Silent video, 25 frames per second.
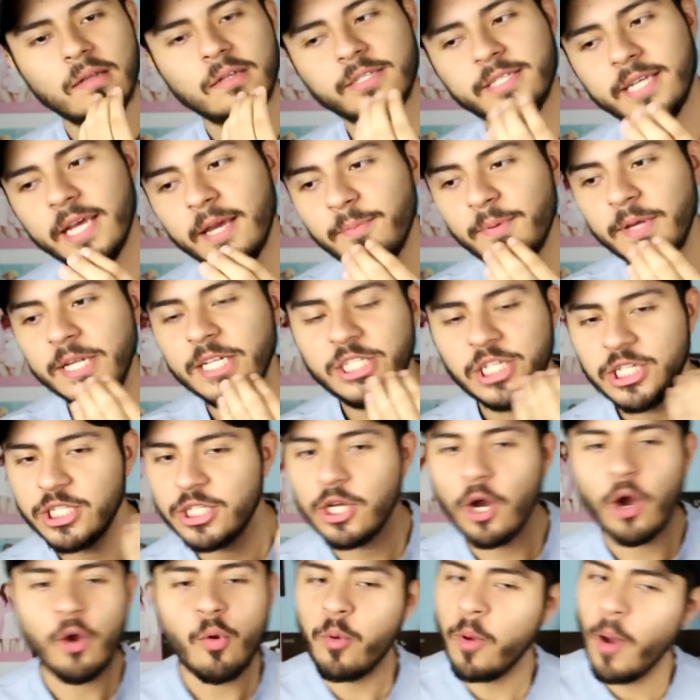JB,
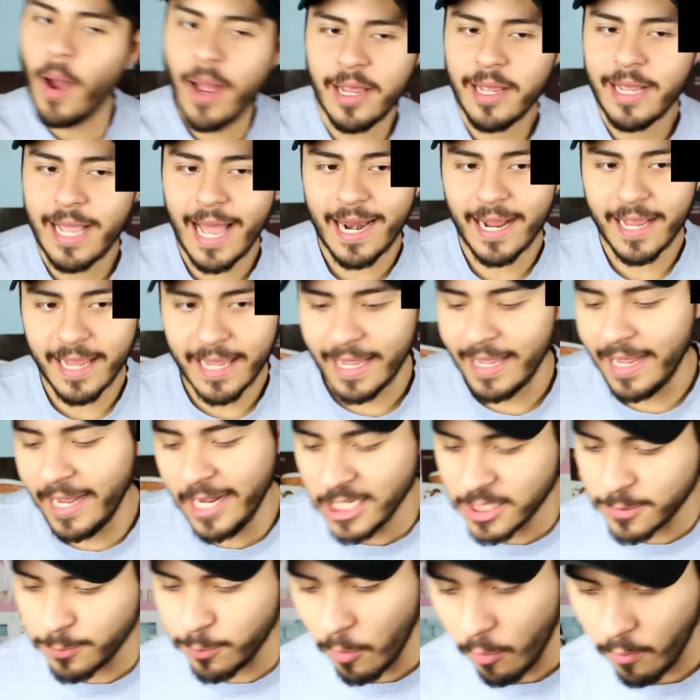Jinyoung, y'all, you gotta get
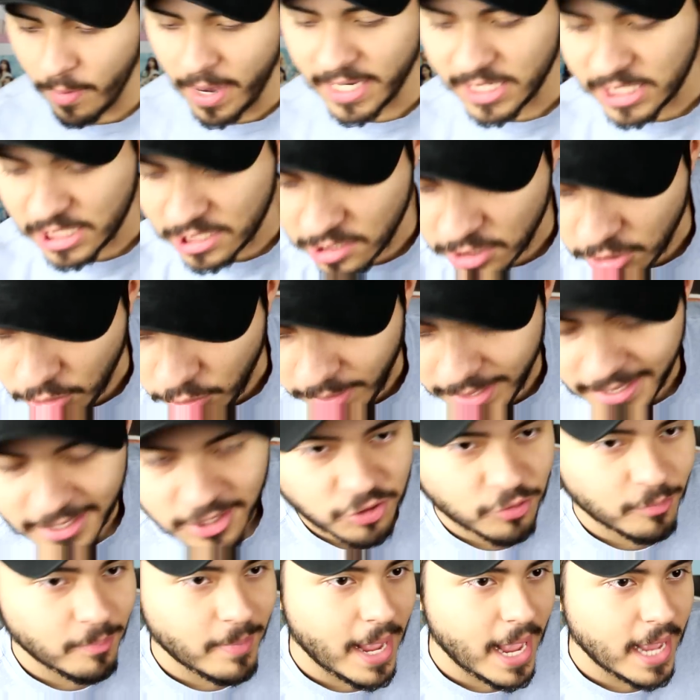inspirational and
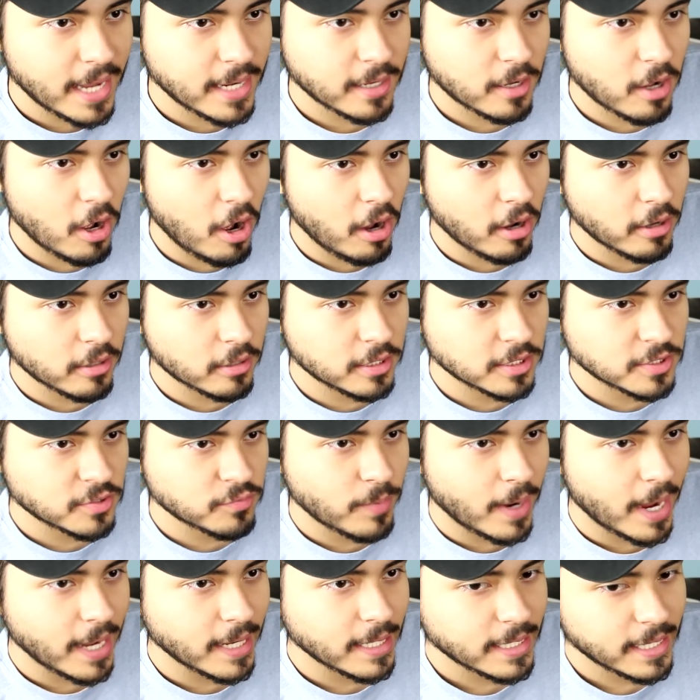dramatic on us
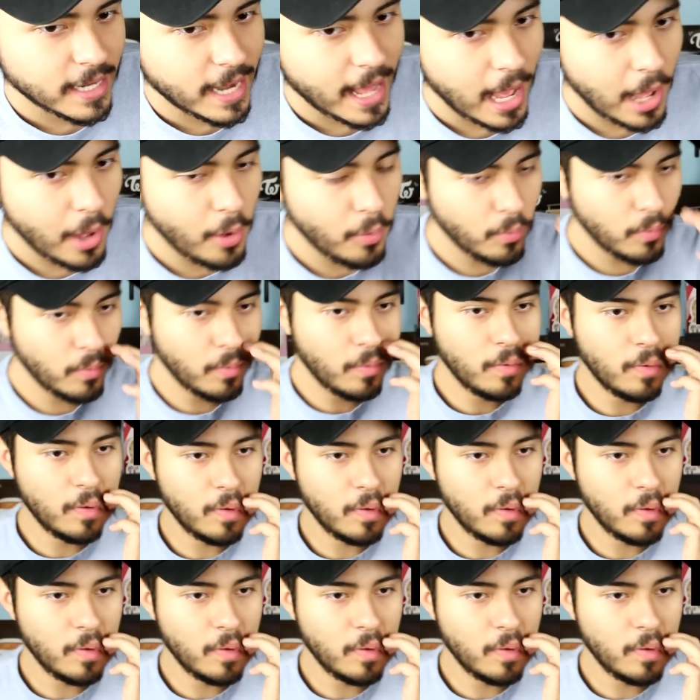right now.